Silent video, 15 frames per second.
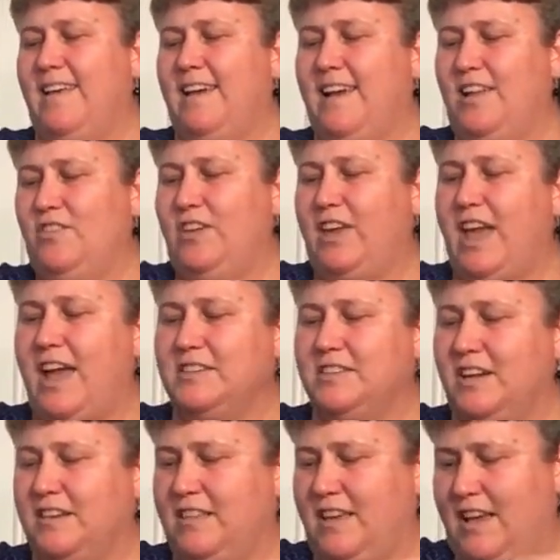and you can
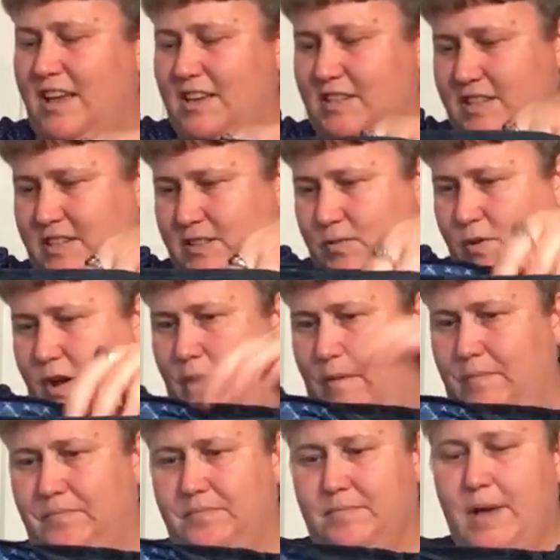tuck the end in as well.
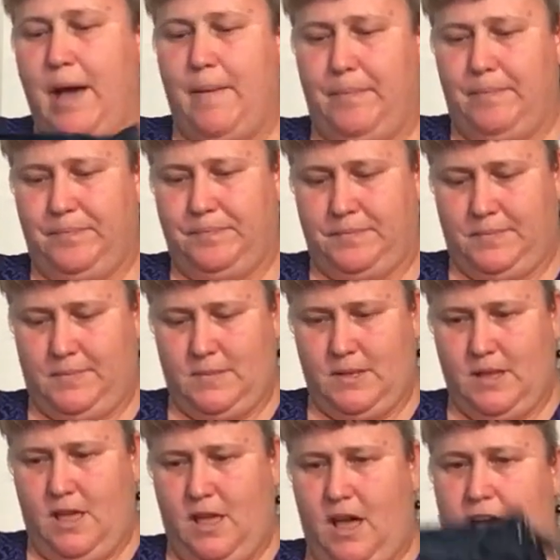But
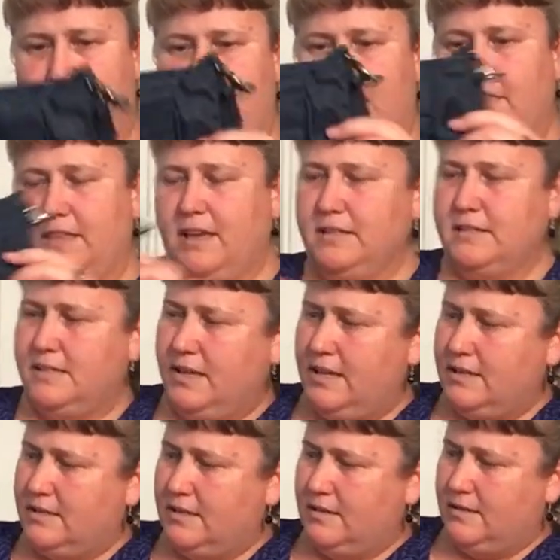I think that's
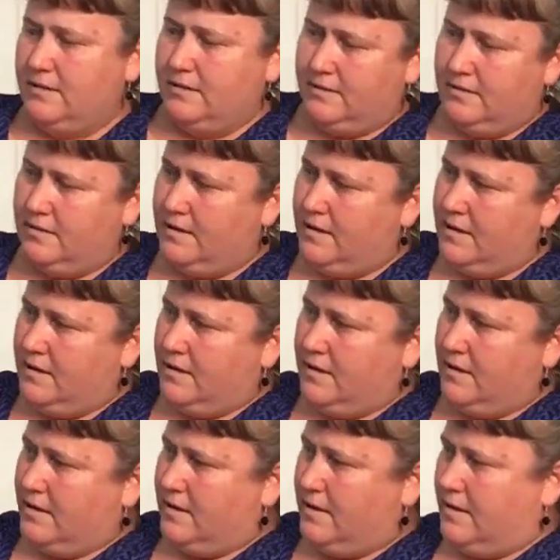it.
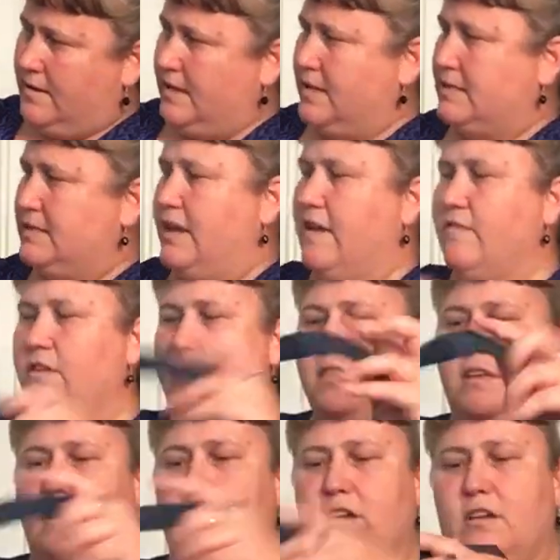That's
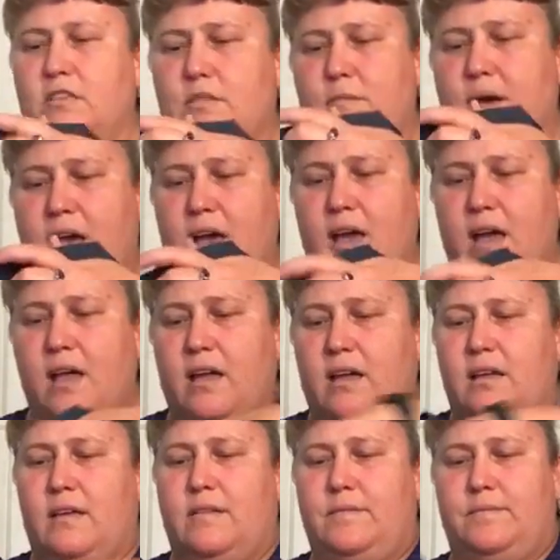everything on the bag.
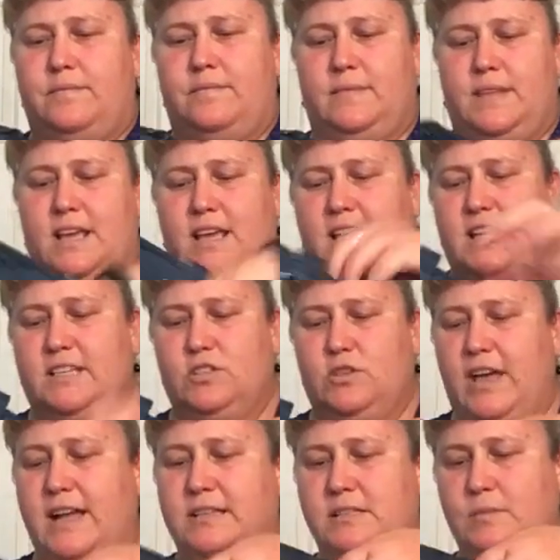So
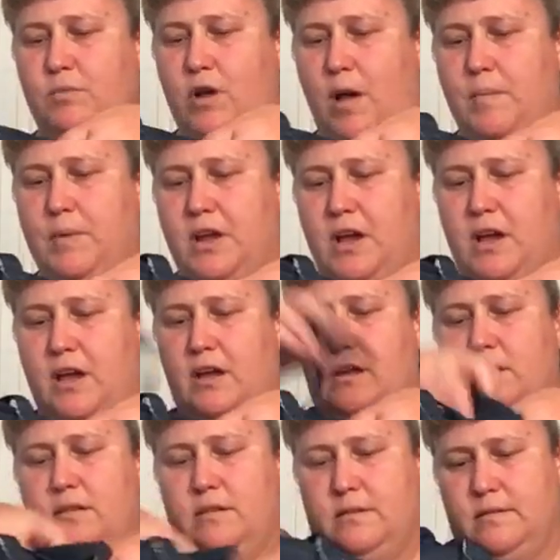that's the promenade.
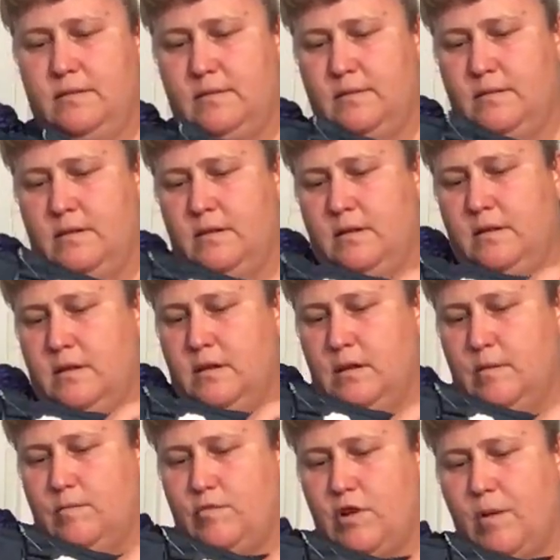
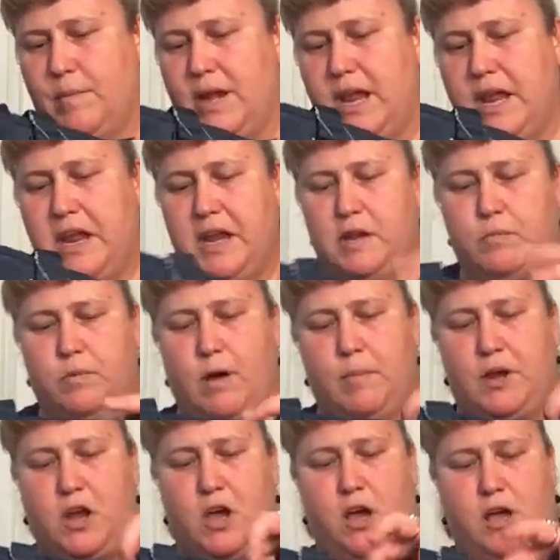Promenade,
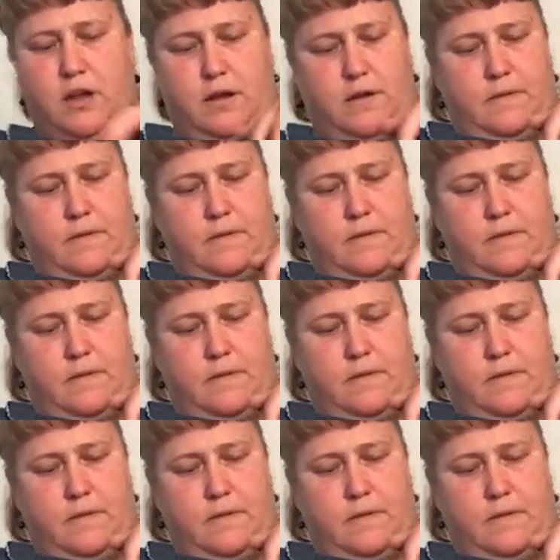promenade.